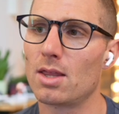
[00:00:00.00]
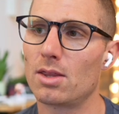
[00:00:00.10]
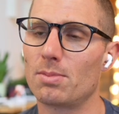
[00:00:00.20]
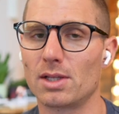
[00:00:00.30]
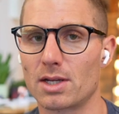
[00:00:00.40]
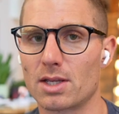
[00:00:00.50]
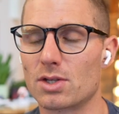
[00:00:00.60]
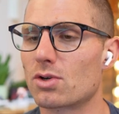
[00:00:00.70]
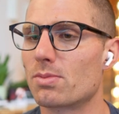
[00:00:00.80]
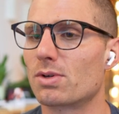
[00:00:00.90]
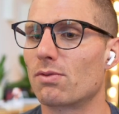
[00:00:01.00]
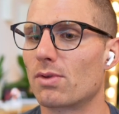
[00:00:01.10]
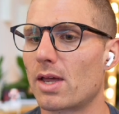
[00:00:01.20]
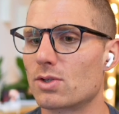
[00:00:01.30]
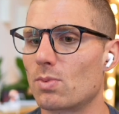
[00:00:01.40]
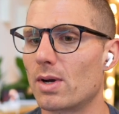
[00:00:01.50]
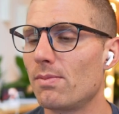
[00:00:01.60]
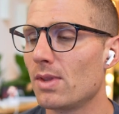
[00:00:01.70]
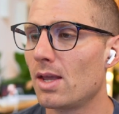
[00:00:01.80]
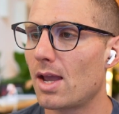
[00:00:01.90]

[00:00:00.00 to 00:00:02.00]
There'll be a link in the description for that as well.